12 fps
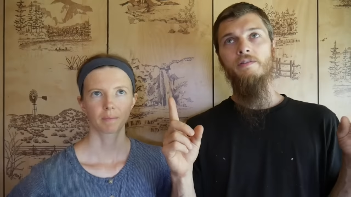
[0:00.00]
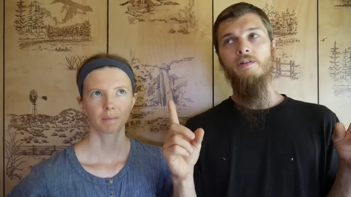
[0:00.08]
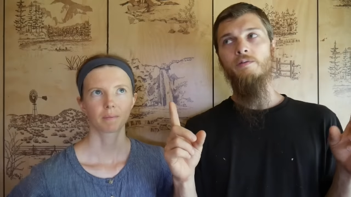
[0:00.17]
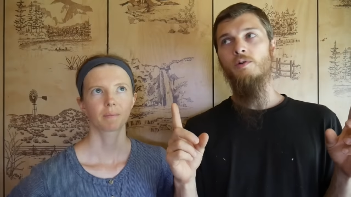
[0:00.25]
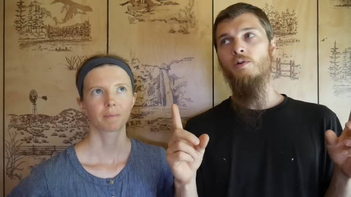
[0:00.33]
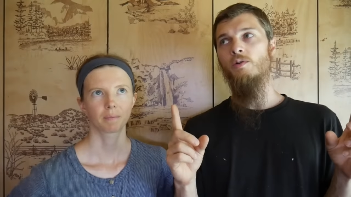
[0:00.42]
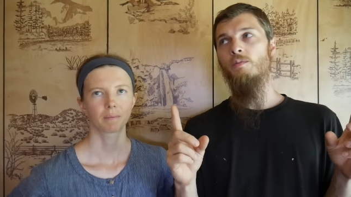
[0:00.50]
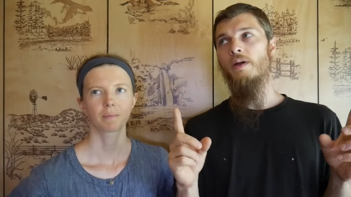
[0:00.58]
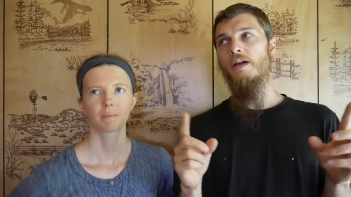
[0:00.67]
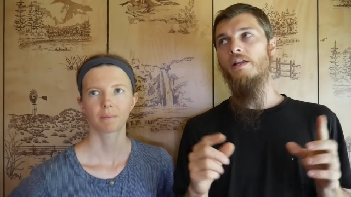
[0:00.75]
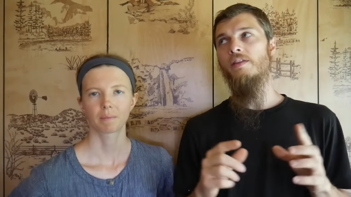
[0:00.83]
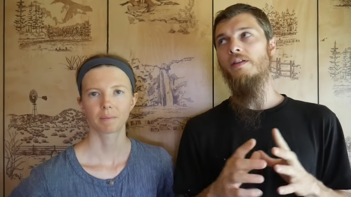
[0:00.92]
Speaker 1: of the room,
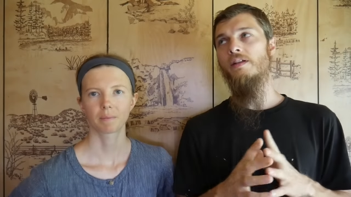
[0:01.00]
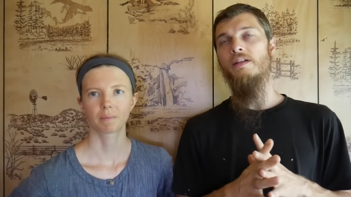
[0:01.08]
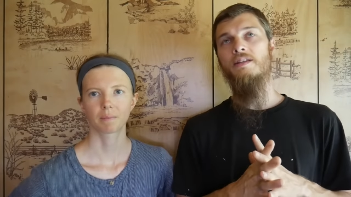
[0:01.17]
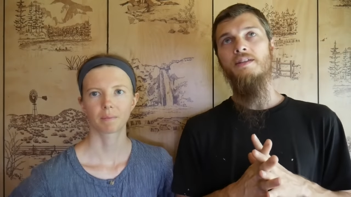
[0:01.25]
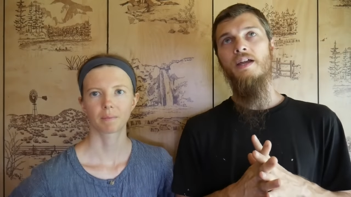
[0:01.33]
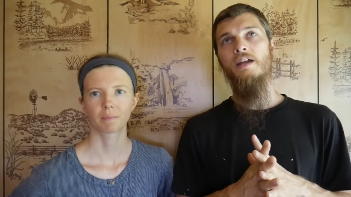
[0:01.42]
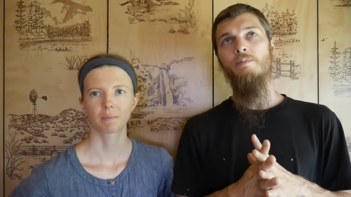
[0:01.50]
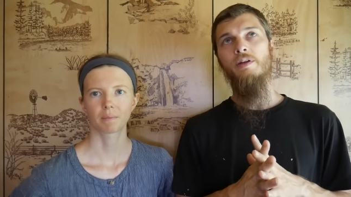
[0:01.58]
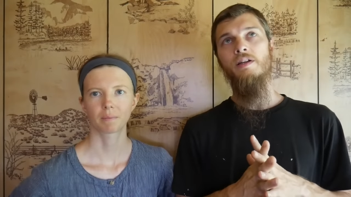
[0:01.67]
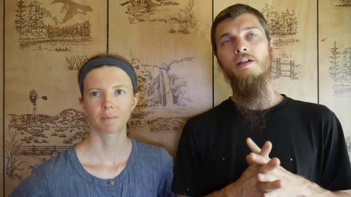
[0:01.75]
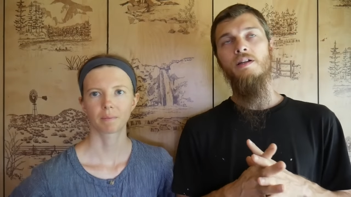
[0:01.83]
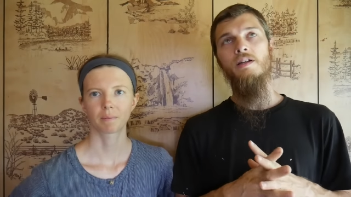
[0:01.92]
anything that needs
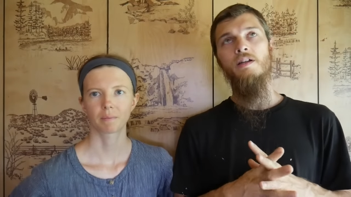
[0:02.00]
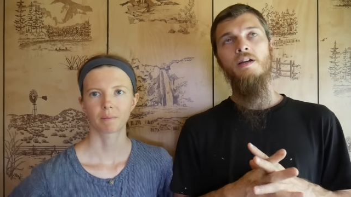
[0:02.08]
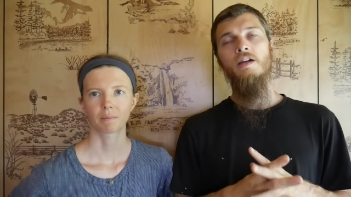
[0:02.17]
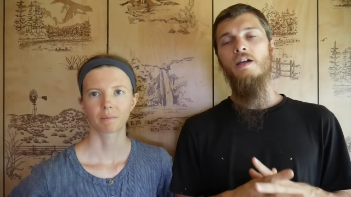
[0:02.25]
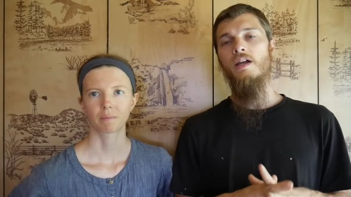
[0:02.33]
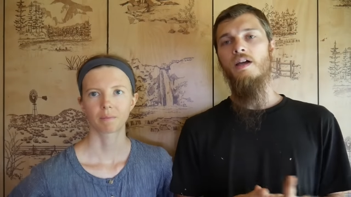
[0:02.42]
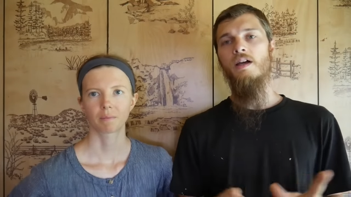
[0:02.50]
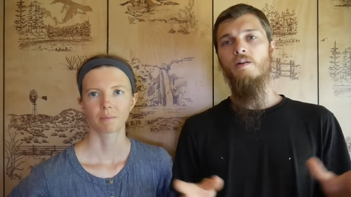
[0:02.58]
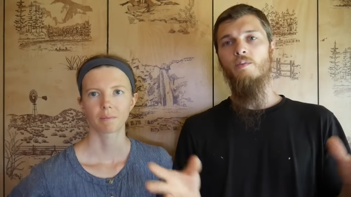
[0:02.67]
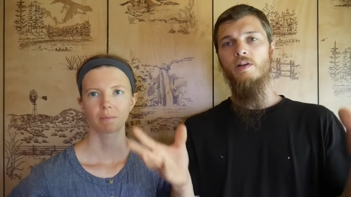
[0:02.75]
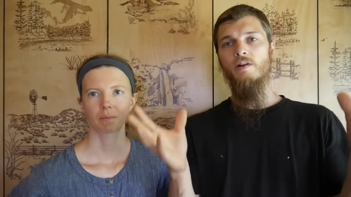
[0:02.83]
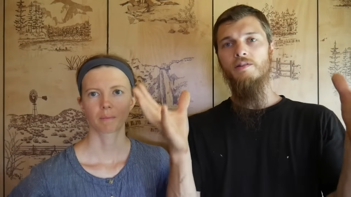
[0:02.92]
taping,
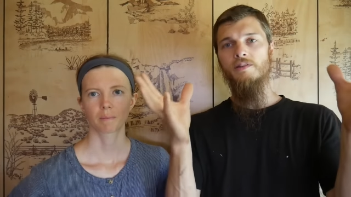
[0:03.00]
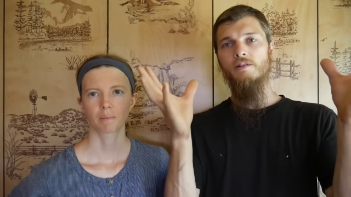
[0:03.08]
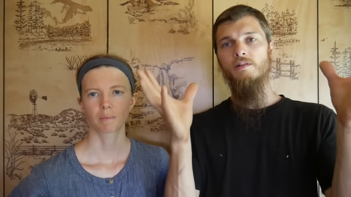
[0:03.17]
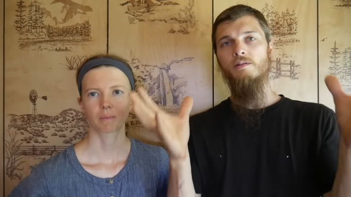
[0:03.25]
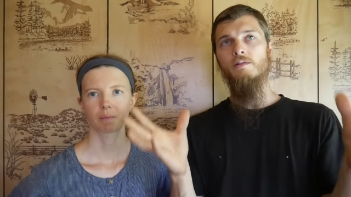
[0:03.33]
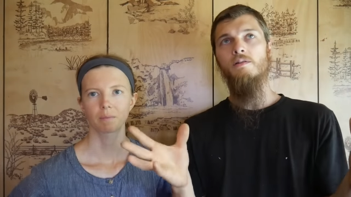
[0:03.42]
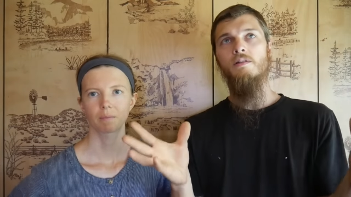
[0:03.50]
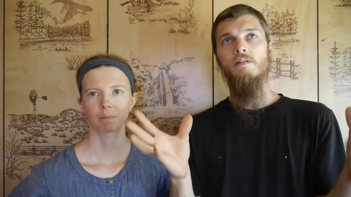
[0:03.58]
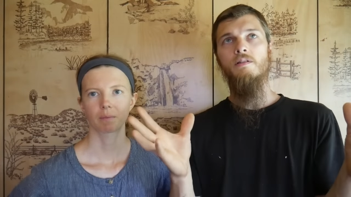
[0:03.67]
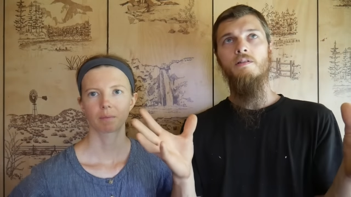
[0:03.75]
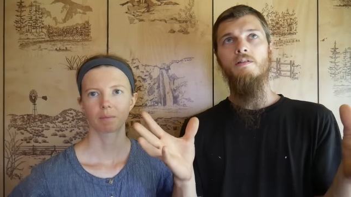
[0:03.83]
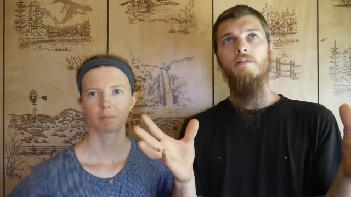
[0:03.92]
and we also
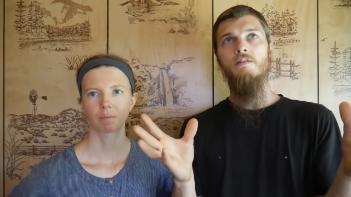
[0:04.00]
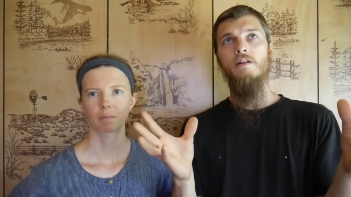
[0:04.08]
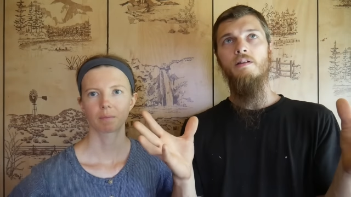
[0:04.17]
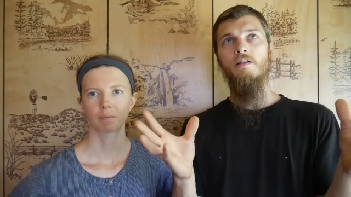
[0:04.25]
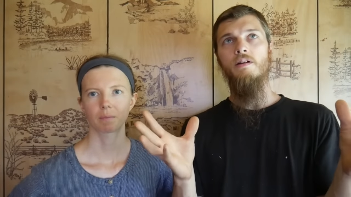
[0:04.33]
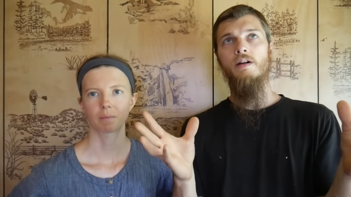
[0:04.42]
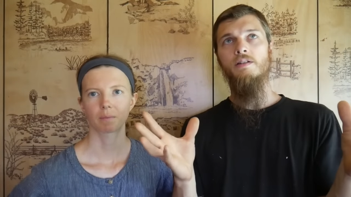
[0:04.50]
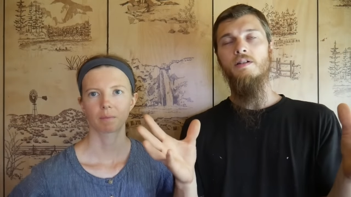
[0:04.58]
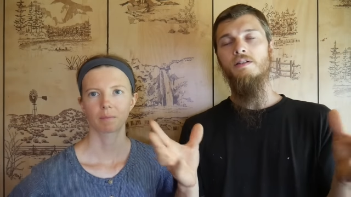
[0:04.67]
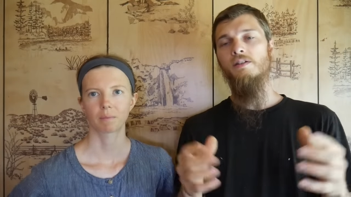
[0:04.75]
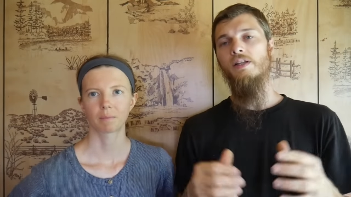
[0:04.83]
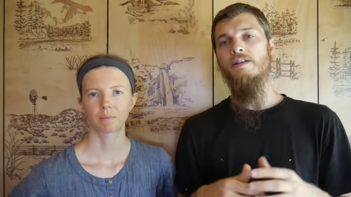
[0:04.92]

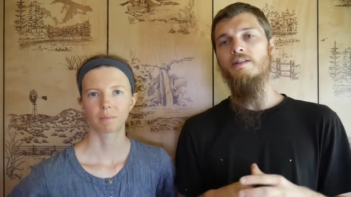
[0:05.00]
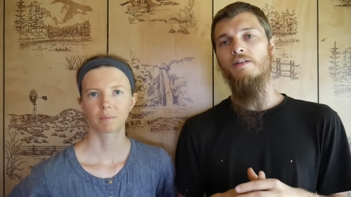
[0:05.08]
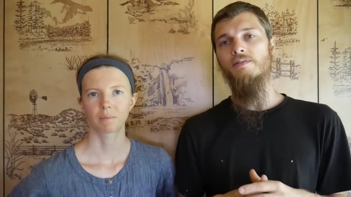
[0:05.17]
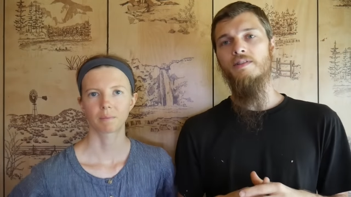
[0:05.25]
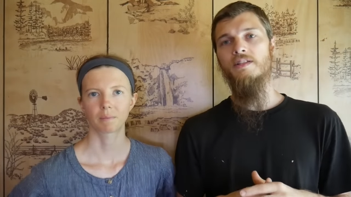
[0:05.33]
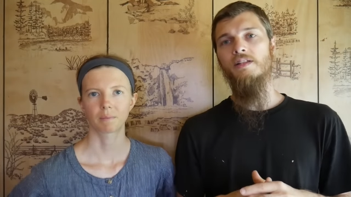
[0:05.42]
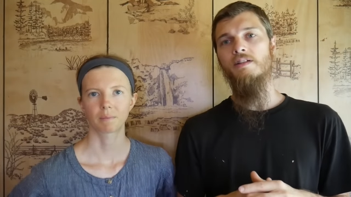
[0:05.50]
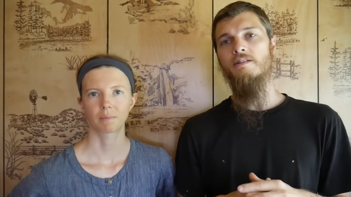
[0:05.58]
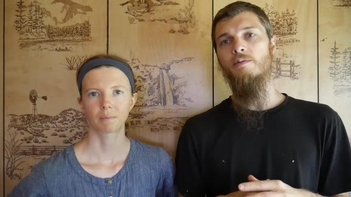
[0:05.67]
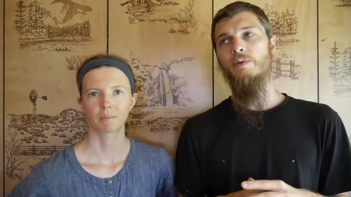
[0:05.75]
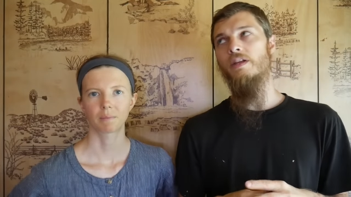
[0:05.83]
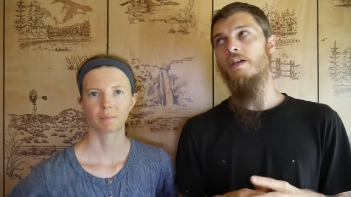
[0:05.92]
took the lights off the ceiling so
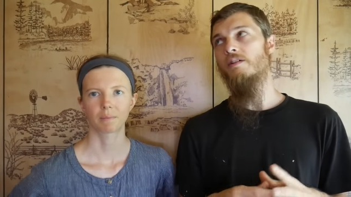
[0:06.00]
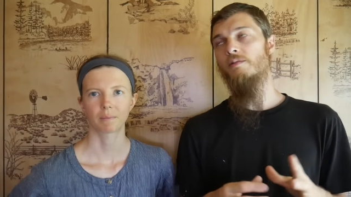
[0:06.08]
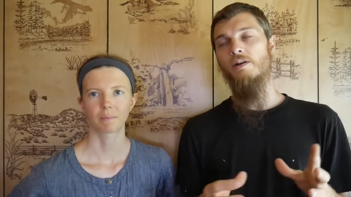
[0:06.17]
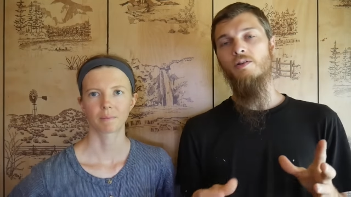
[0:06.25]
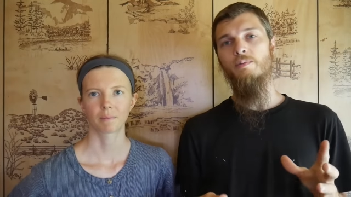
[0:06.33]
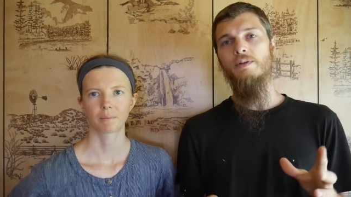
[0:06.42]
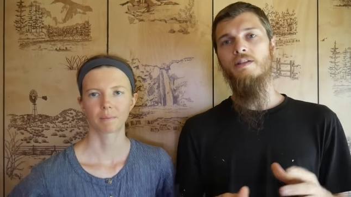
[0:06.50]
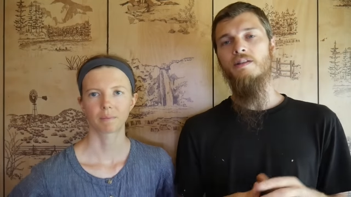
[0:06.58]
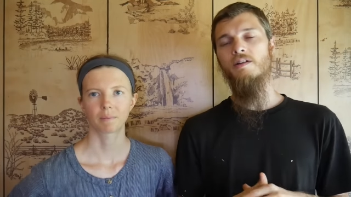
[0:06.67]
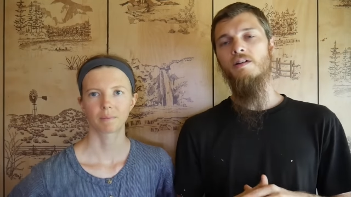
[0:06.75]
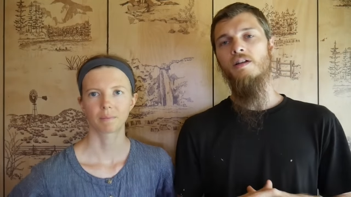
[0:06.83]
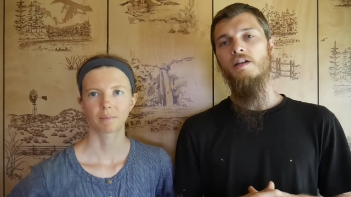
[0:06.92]
we can get around them
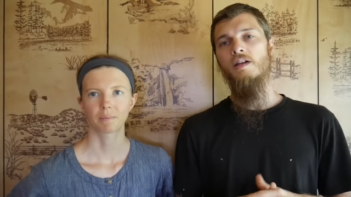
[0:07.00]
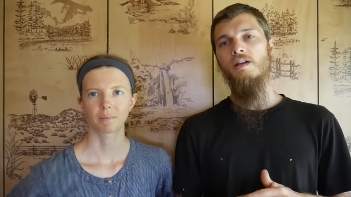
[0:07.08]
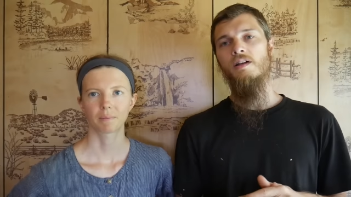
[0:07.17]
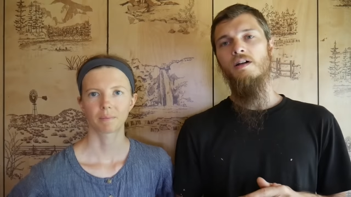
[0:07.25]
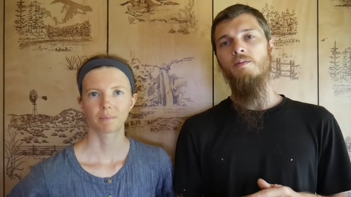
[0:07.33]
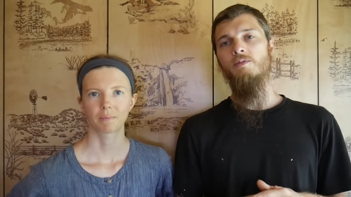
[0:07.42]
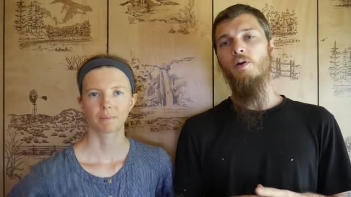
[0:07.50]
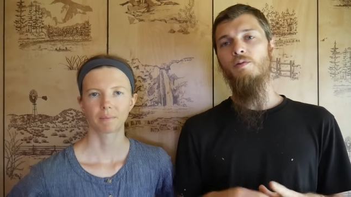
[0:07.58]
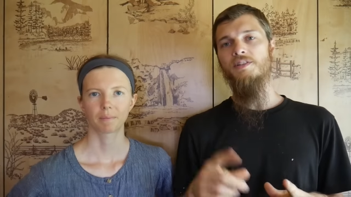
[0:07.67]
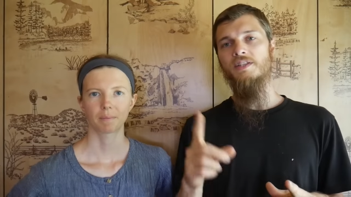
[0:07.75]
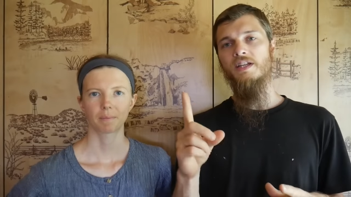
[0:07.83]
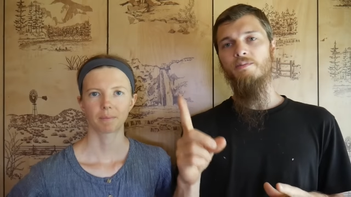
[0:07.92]
easier. Don't
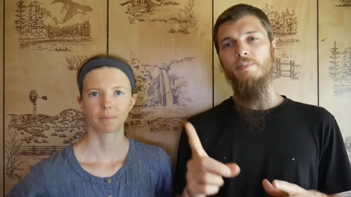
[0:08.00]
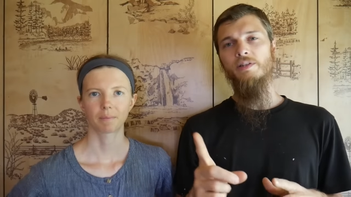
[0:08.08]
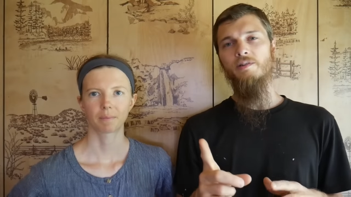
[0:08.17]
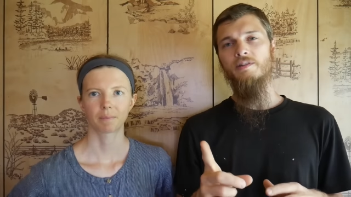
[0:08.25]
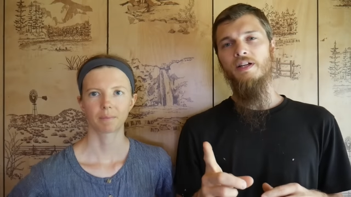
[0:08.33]
skimp on those